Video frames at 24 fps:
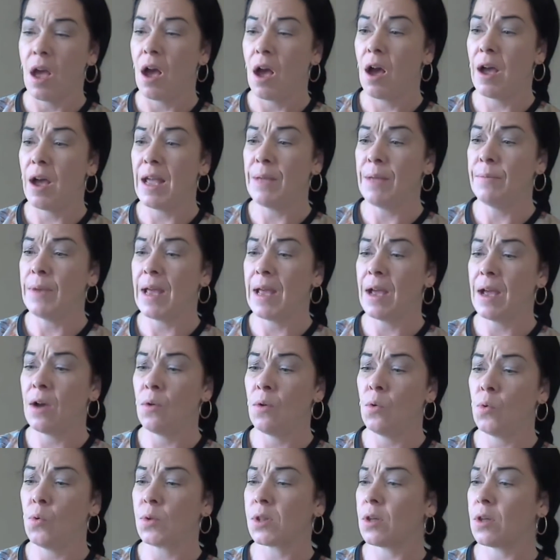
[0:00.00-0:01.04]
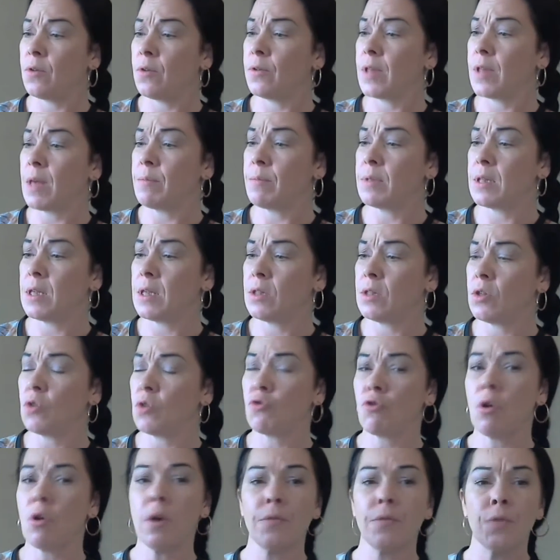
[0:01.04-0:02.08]
I am now also tempted to
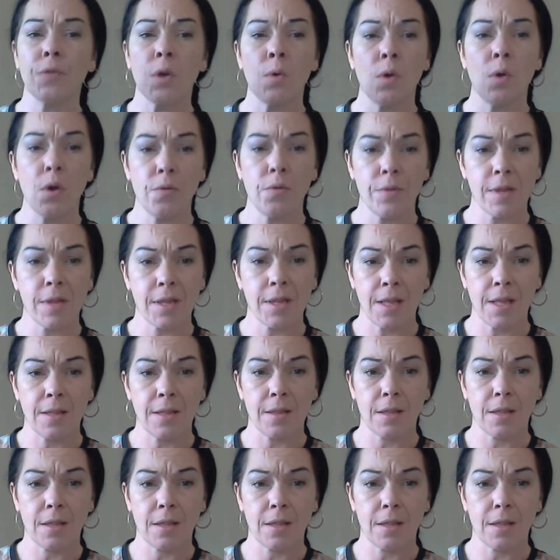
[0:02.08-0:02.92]
try a few other scents